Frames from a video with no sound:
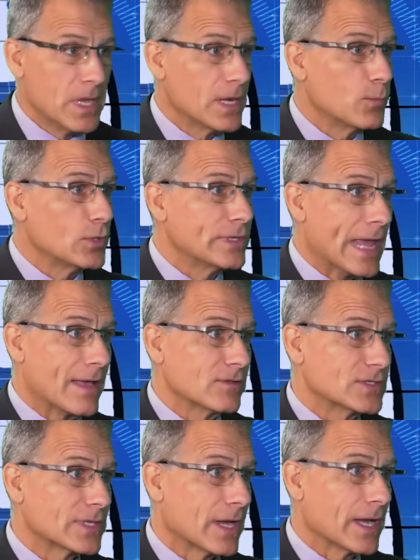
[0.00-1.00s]
minimal
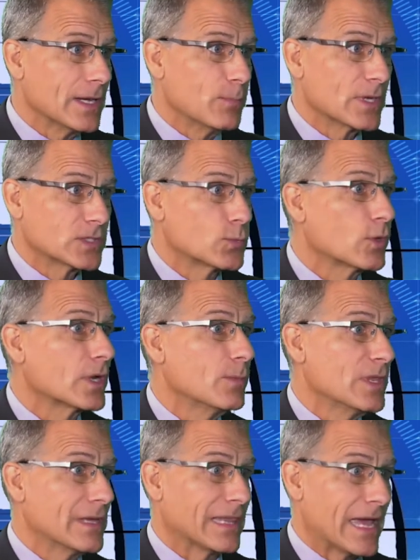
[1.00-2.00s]
downside, because we're going
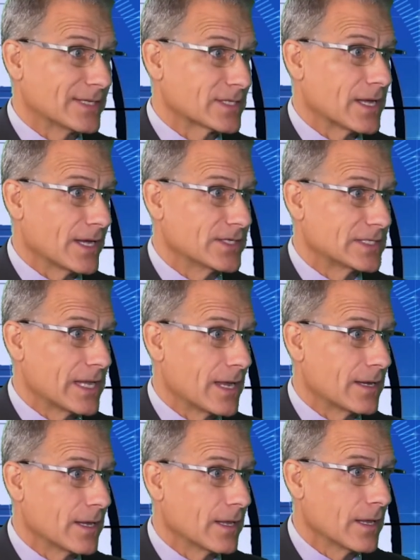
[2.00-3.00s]
to be the last guy
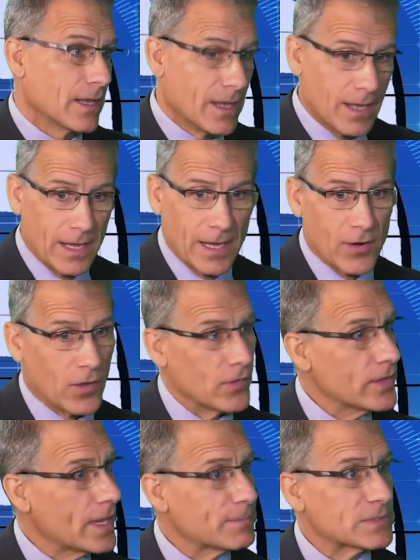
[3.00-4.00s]
standing, and all
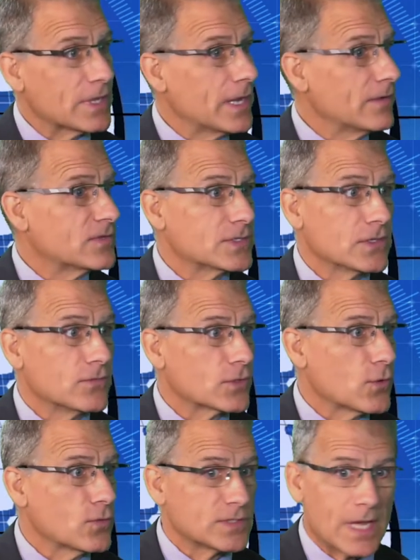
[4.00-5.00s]
the upside if silver
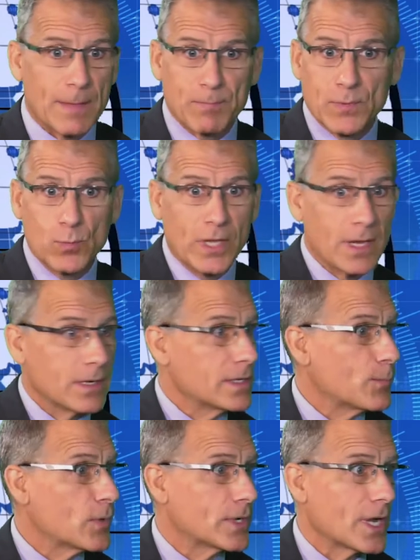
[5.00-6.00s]
goes up and we get into
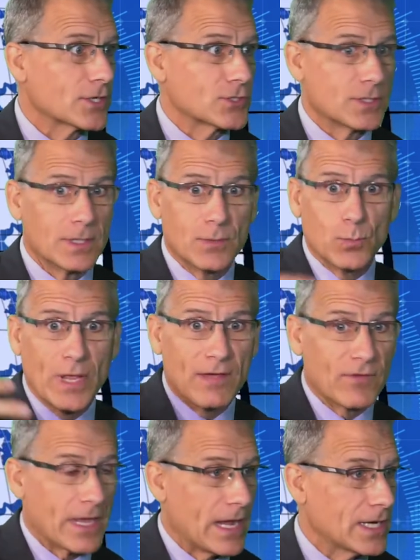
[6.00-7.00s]
production and we
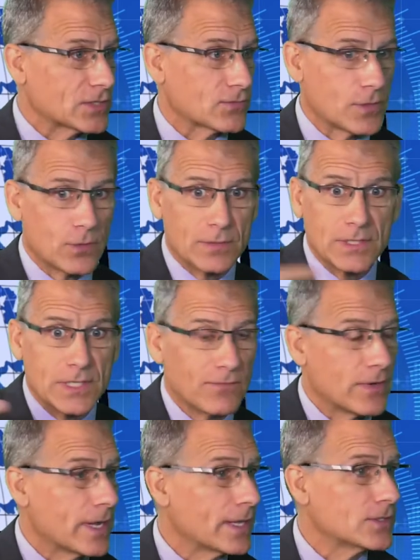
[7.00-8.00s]
have cash flow and
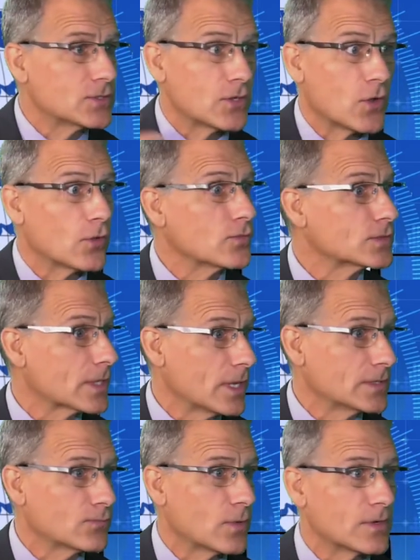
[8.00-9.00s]
dividends and all those
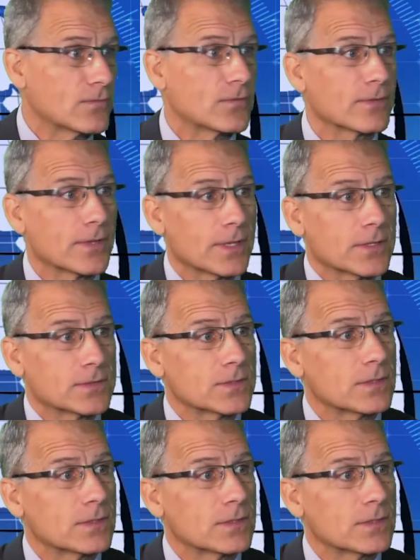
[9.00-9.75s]
kinds mm. of mm-hmm. wonderful things.